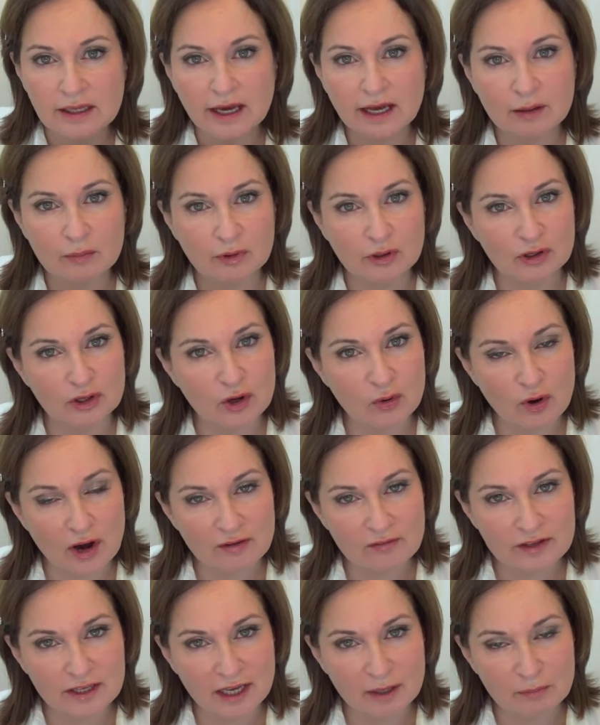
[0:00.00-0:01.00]
And I'm going to go
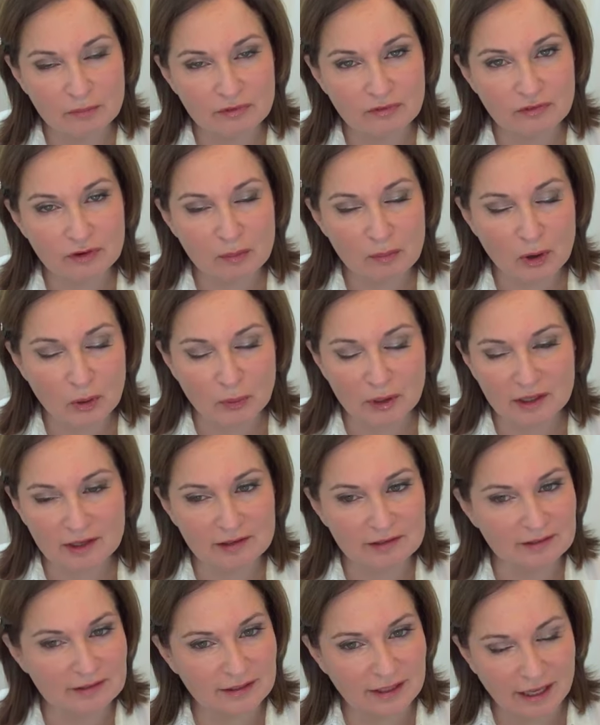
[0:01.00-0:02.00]
off camera for a moment
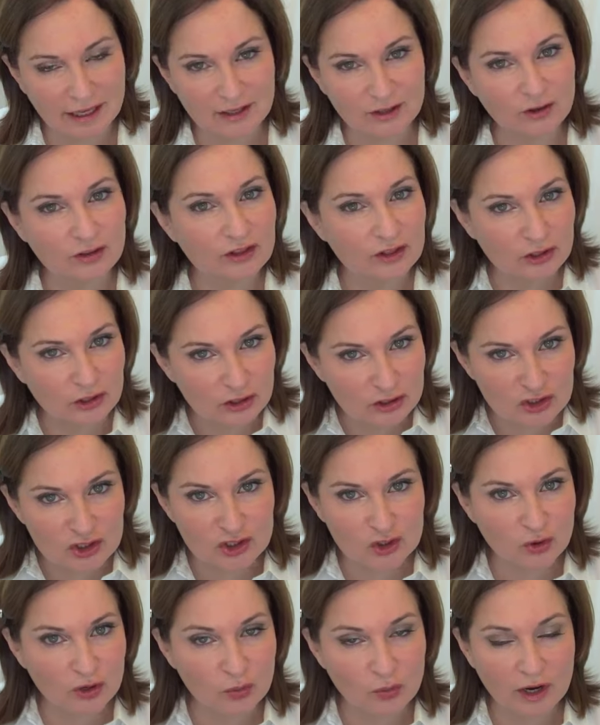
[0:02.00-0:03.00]
because I know that you'll
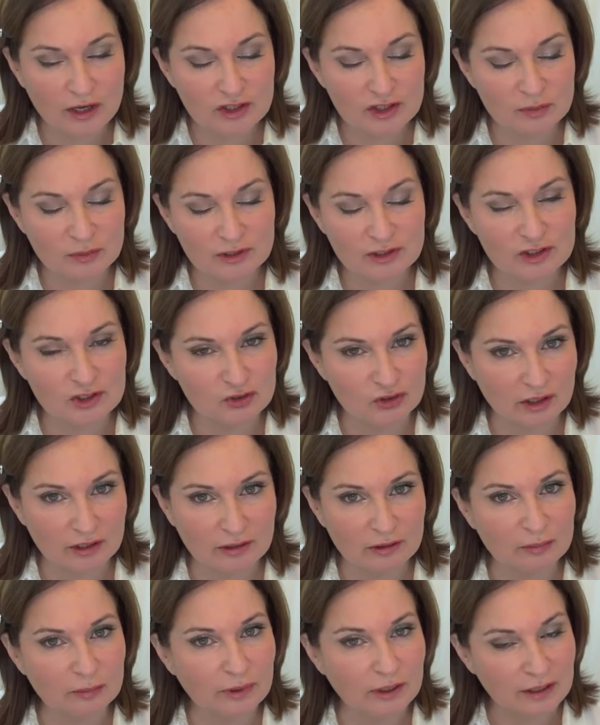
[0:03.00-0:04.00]
enjoy watching me
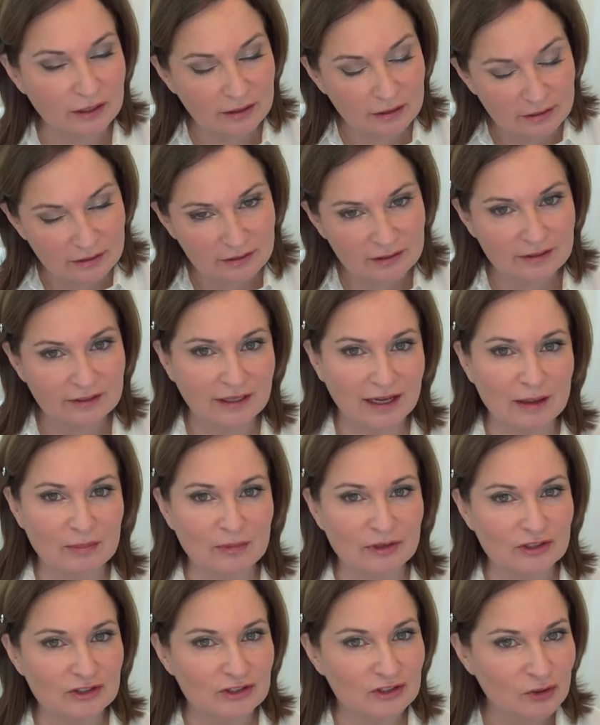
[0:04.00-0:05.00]
struggle, but I'm
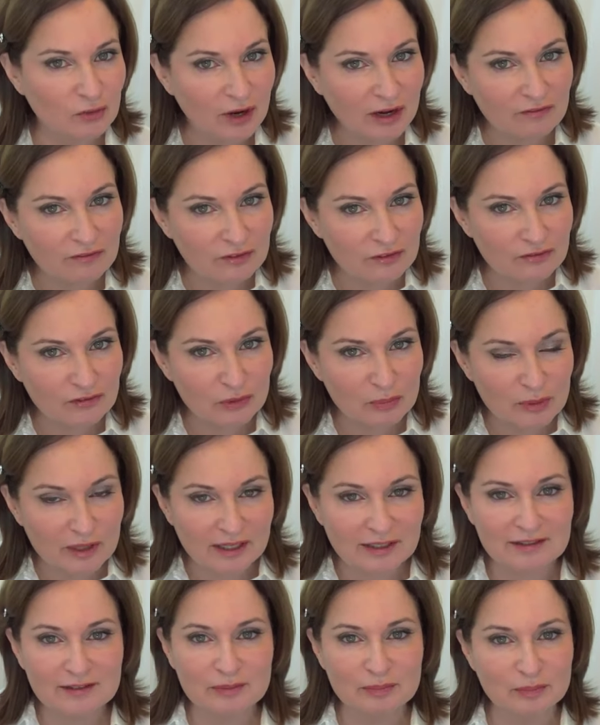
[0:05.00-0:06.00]
going to just go off for a few
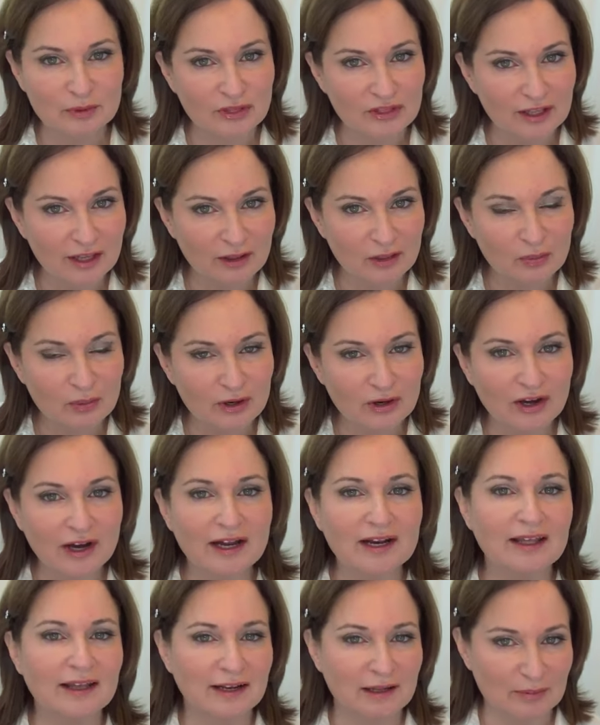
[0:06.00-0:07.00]
minutes, put the other one
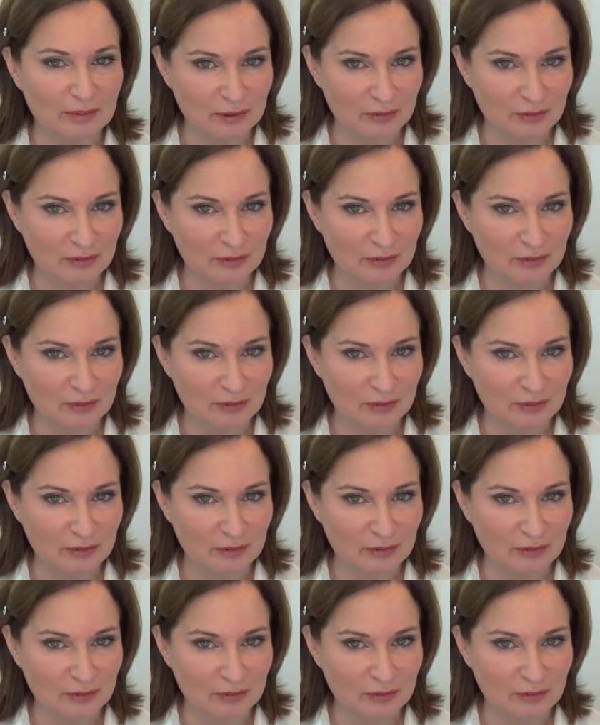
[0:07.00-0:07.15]
on, and I'll